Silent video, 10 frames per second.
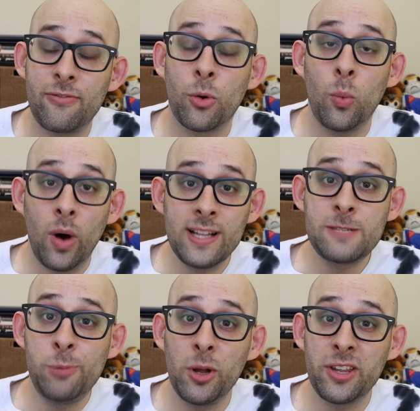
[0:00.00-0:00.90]
for once
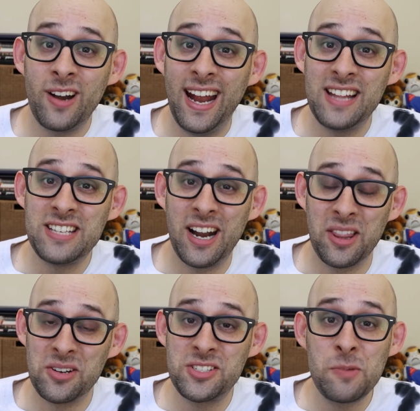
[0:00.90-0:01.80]
pulled their heads out of
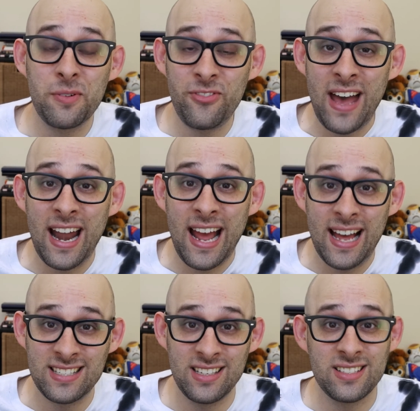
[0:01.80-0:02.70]
their stupid fat
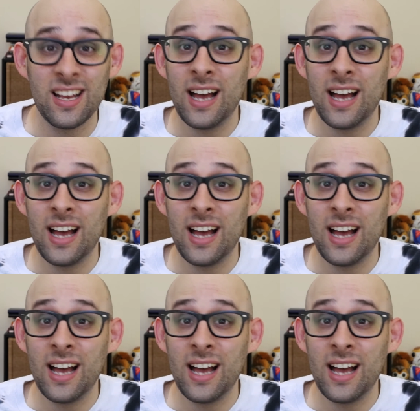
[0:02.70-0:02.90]
asses,